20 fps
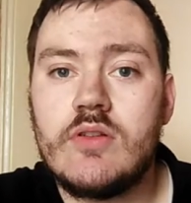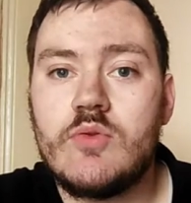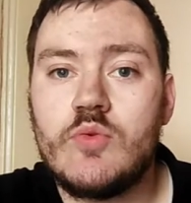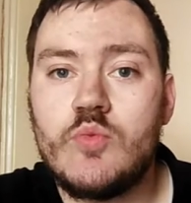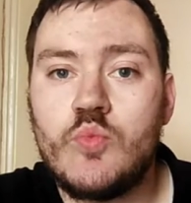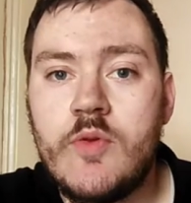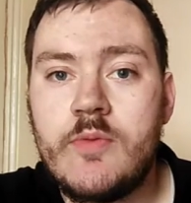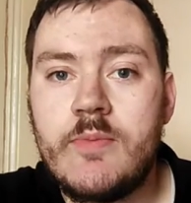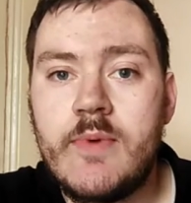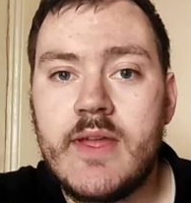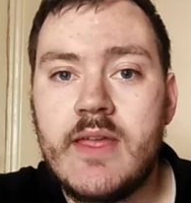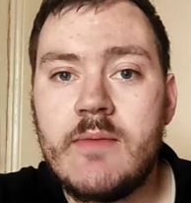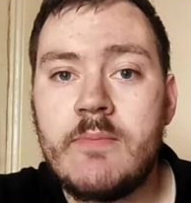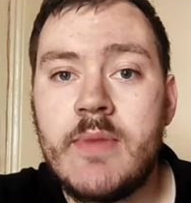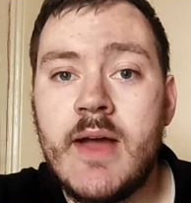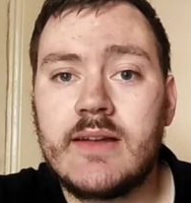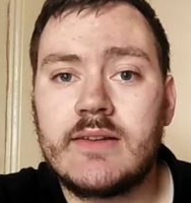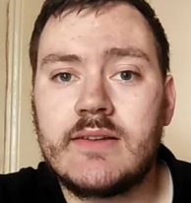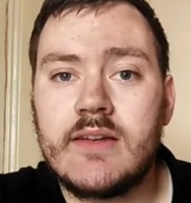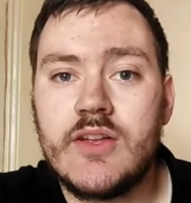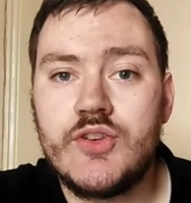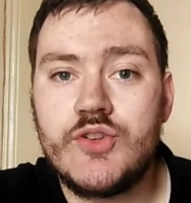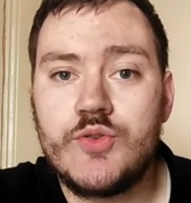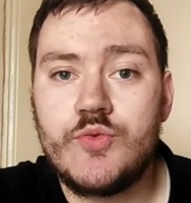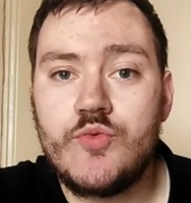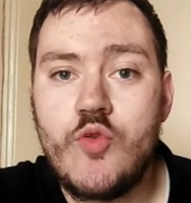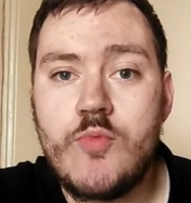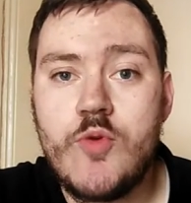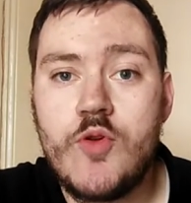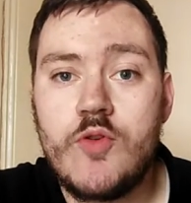with my impact gun, to
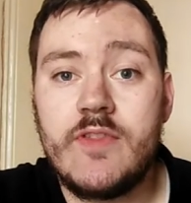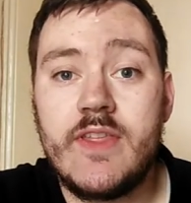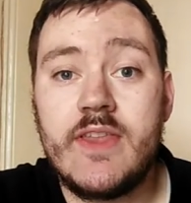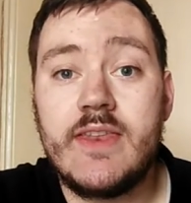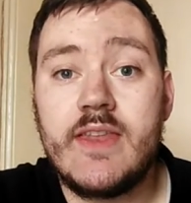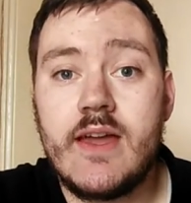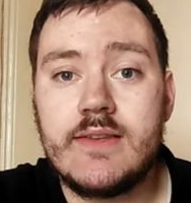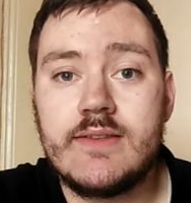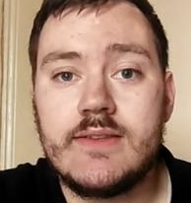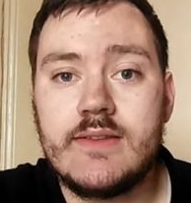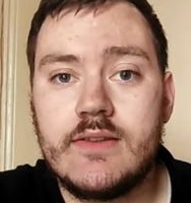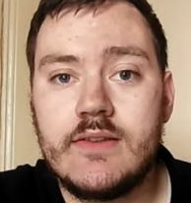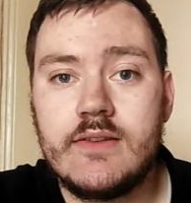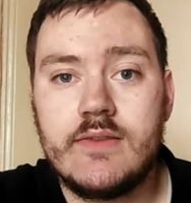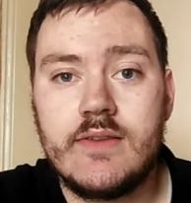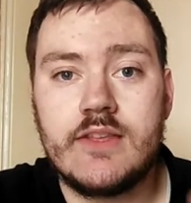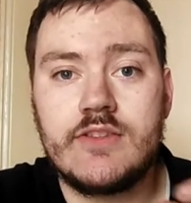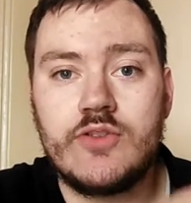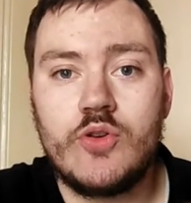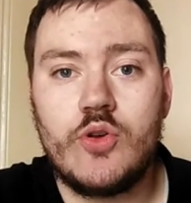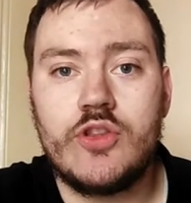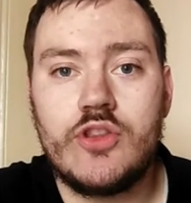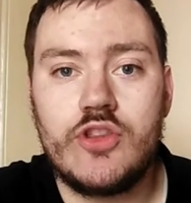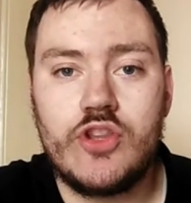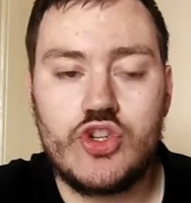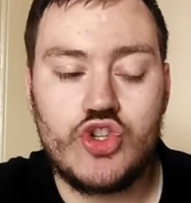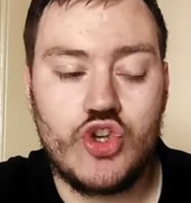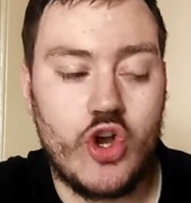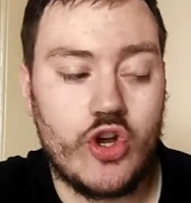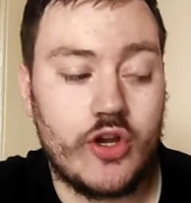remove the nut that's holding the
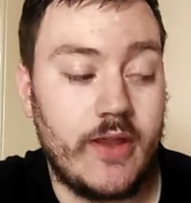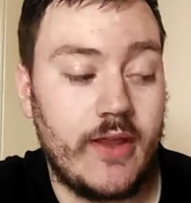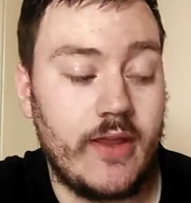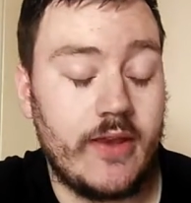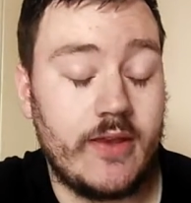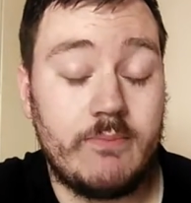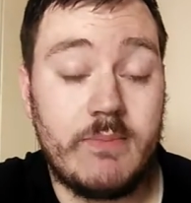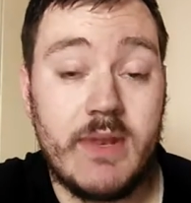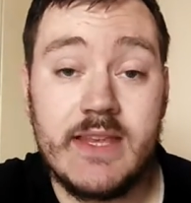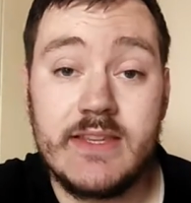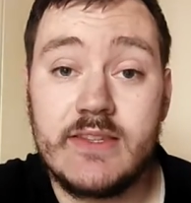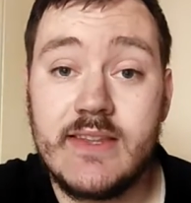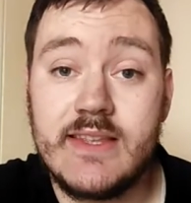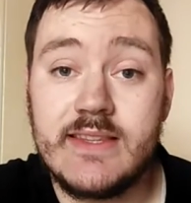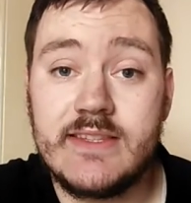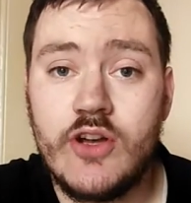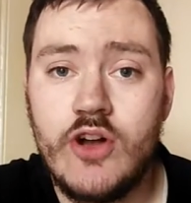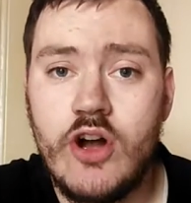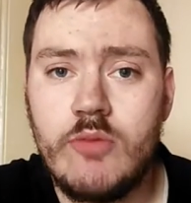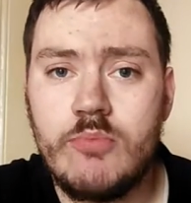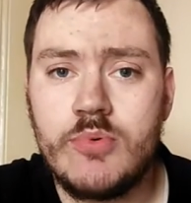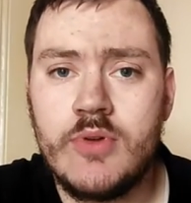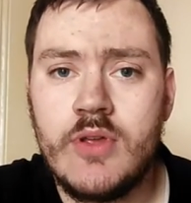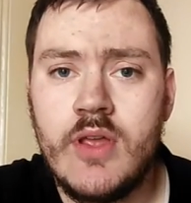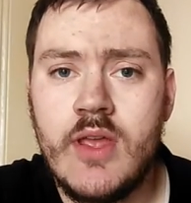shock in place in the top.